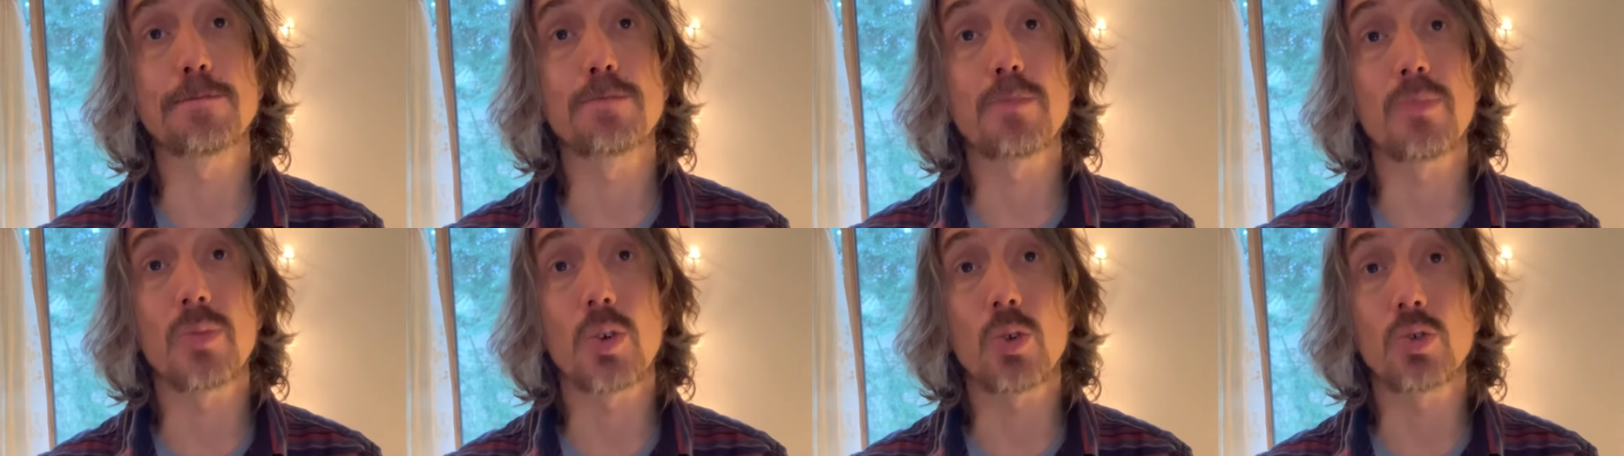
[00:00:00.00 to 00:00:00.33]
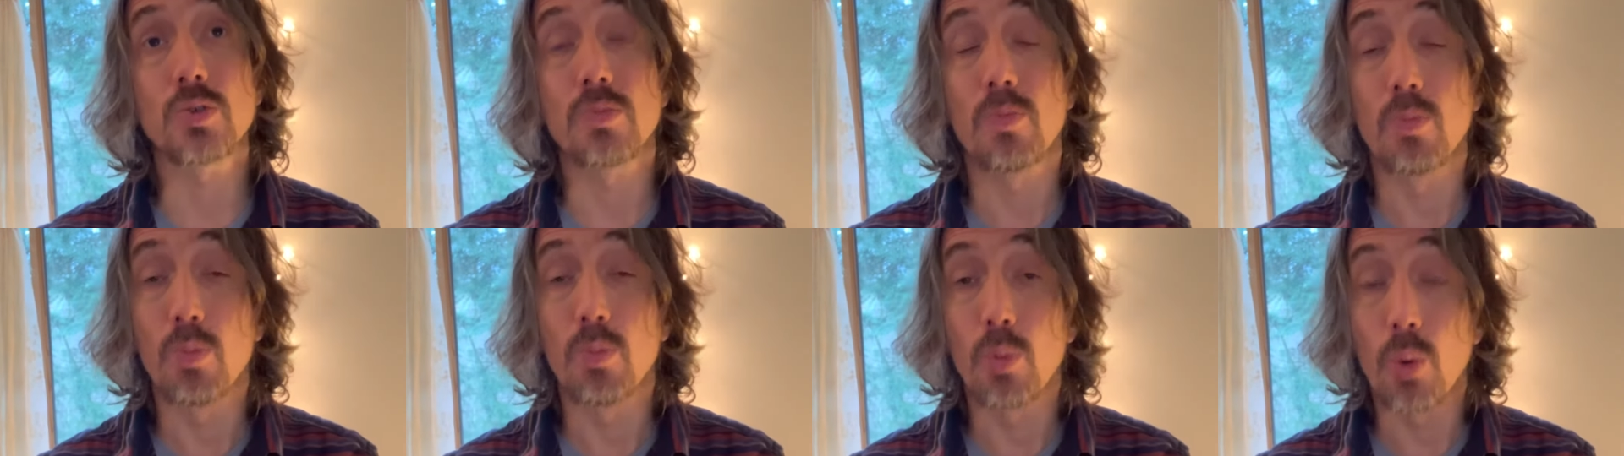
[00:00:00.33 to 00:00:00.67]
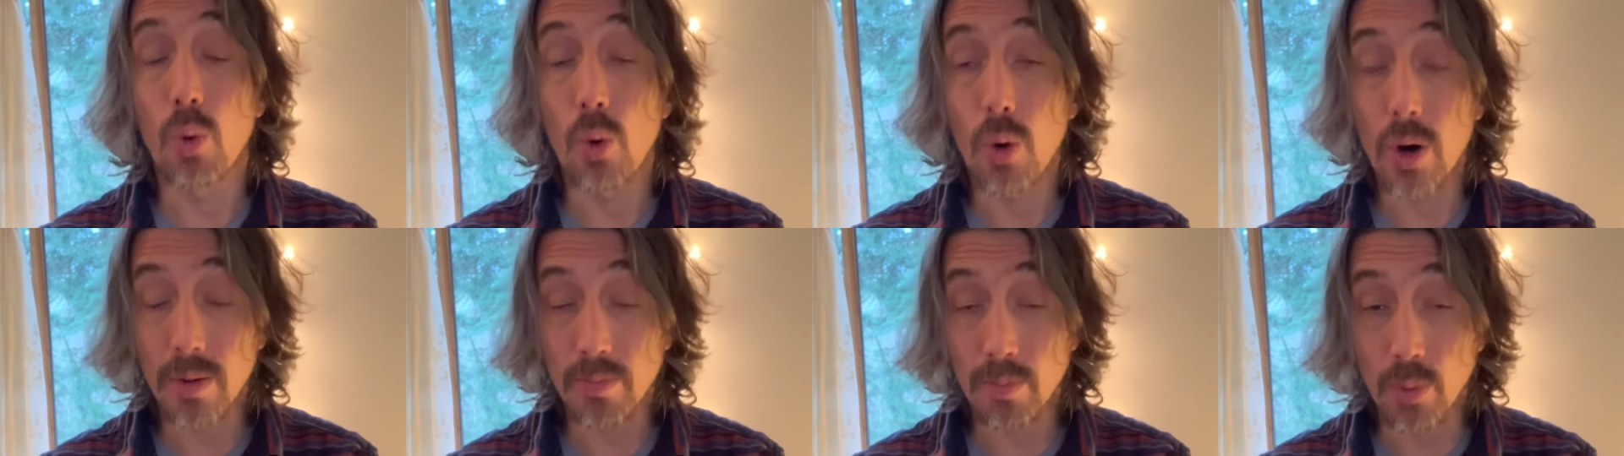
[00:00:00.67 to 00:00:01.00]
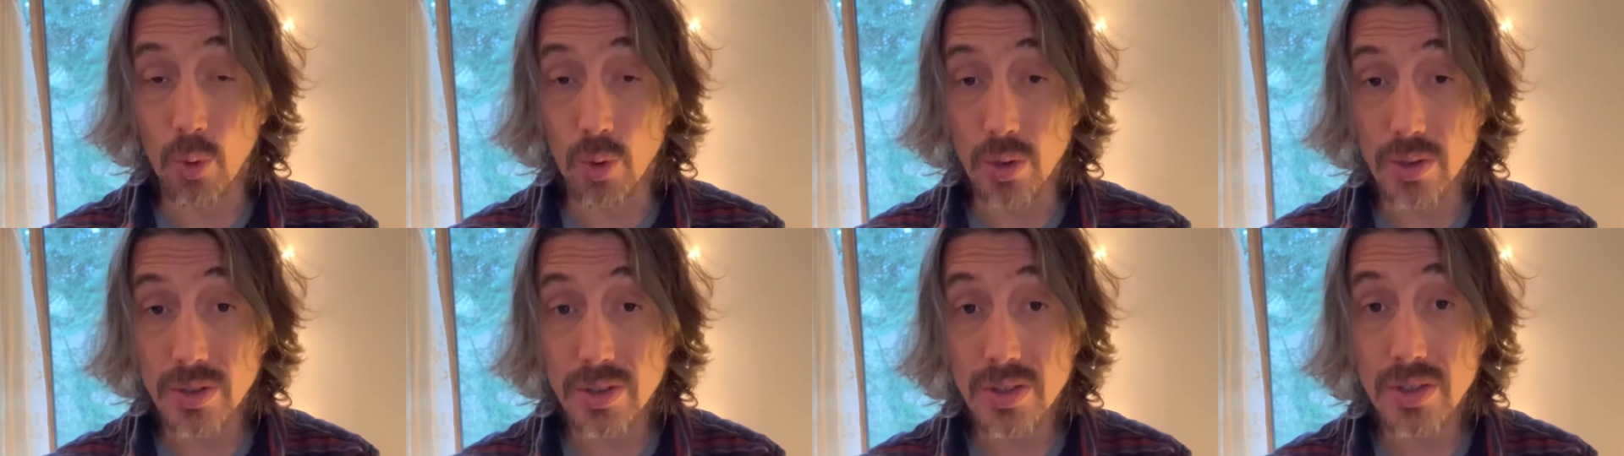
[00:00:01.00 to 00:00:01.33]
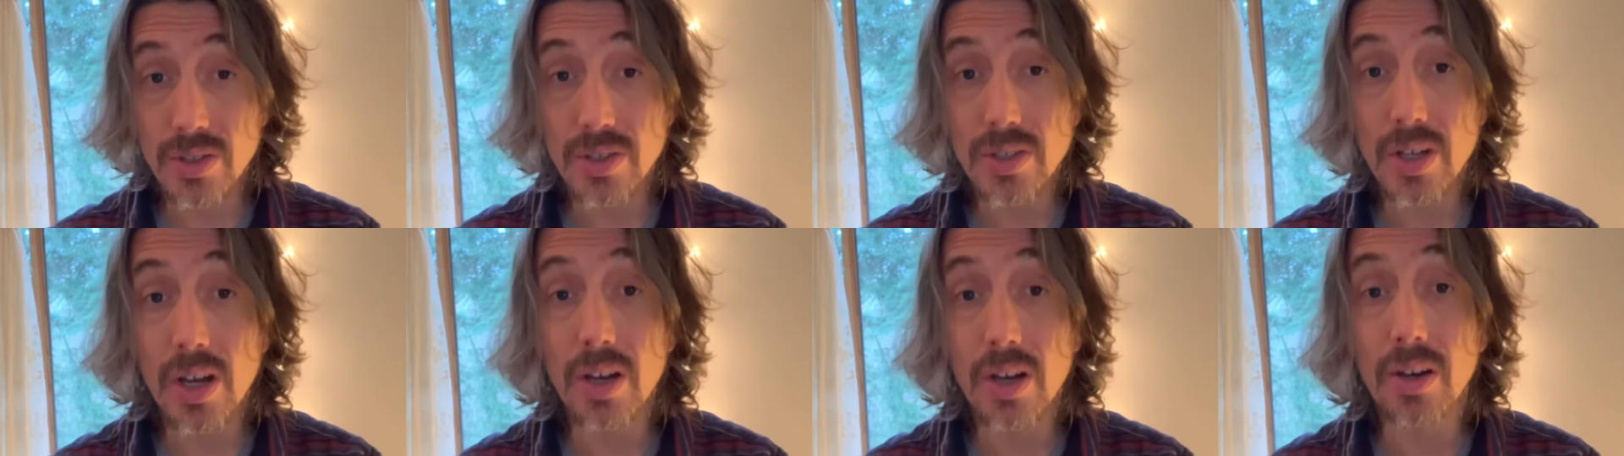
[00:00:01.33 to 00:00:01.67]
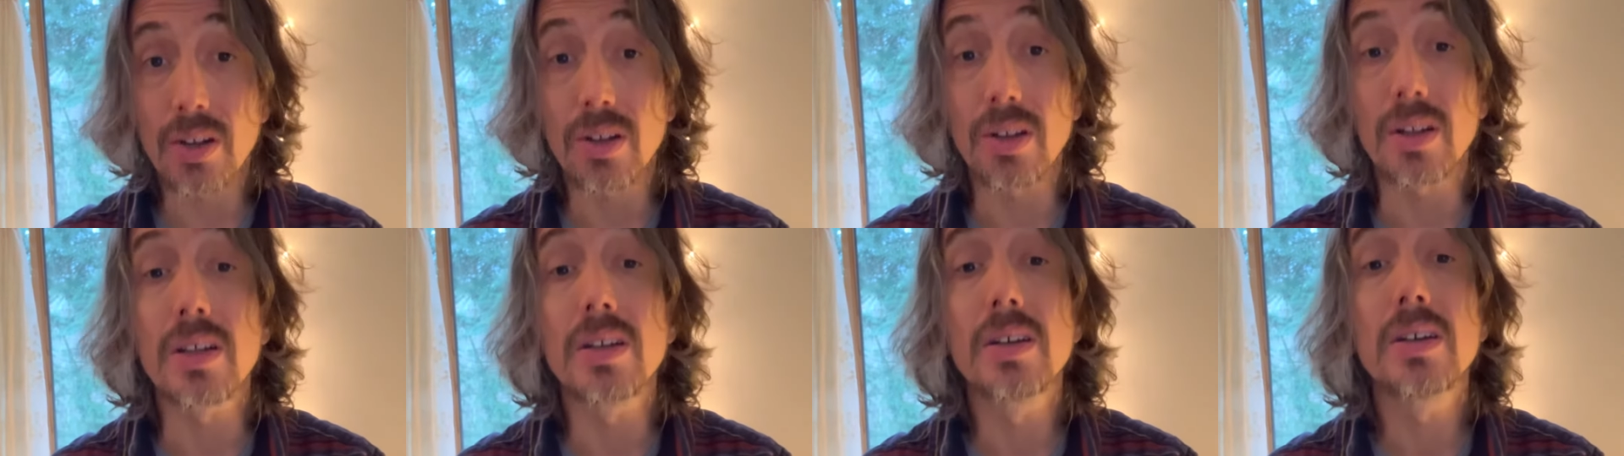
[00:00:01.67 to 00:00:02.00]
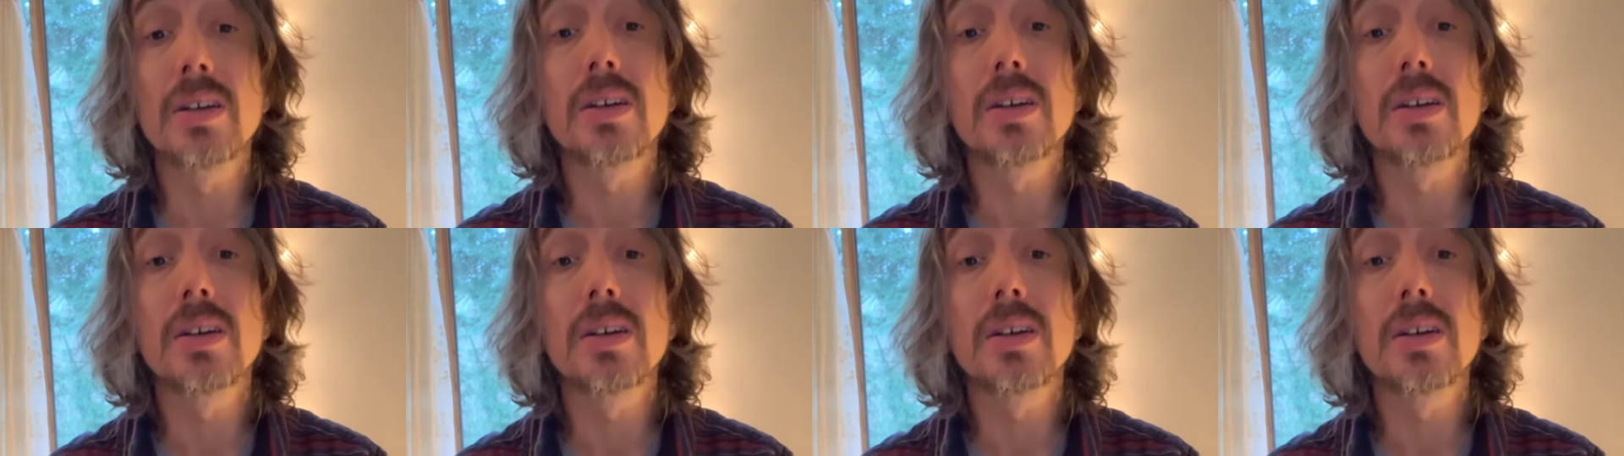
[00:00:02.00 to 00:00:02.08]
those more and more subtle